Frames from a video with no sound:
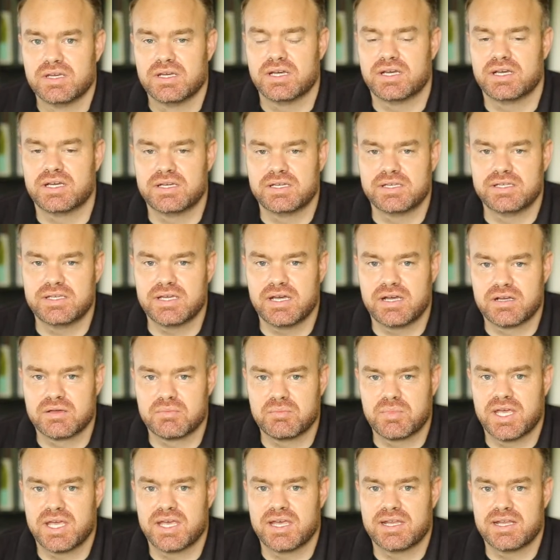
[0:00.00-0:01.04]
uh, young
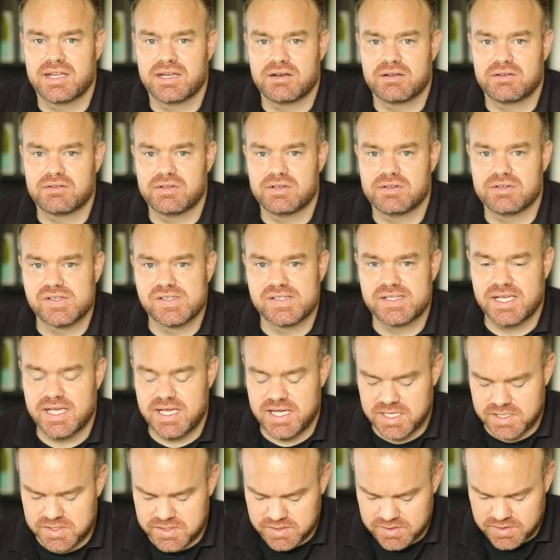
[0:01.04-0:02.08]
man, I don't know his
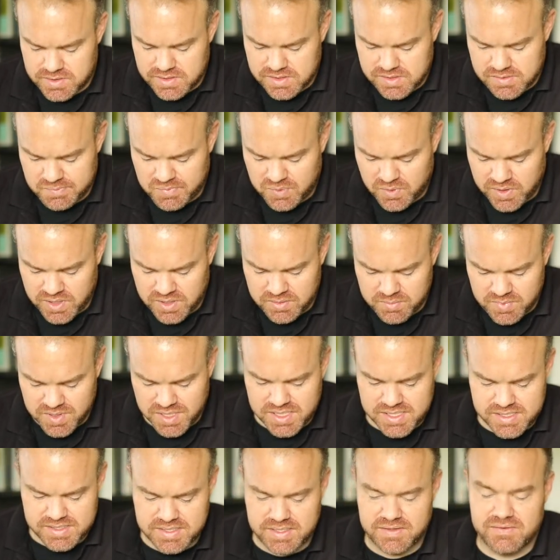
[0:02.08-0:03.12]
age at this point, but
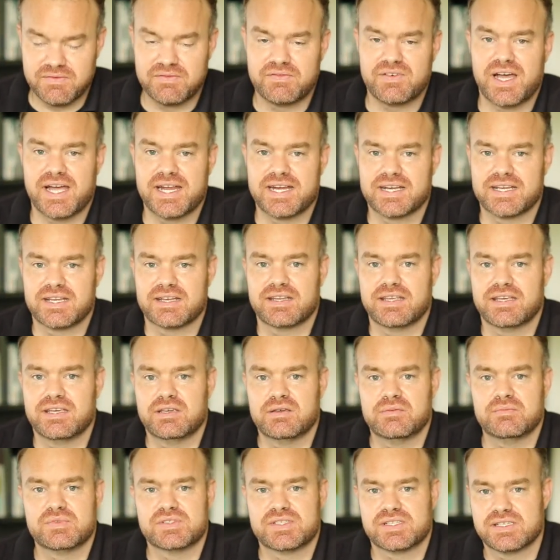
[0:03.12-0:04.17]
he's inviting
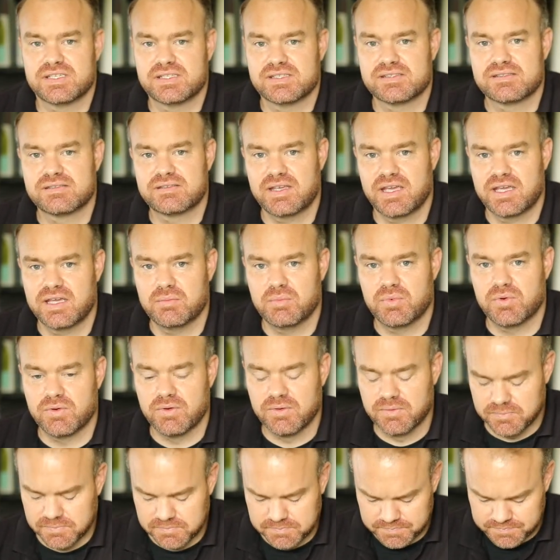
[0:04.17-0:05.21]
him to his table